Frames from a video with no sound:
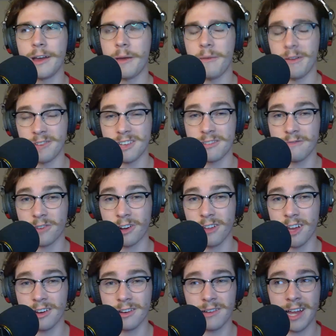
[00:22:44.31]
If Justin
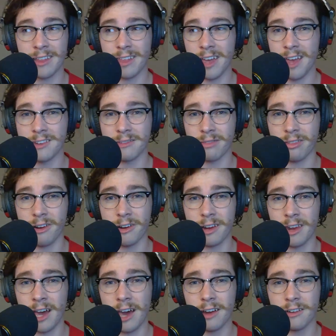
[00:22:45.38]
Verlander, at the age of
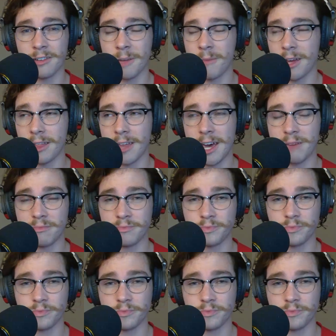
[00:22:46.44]
39 or something like that,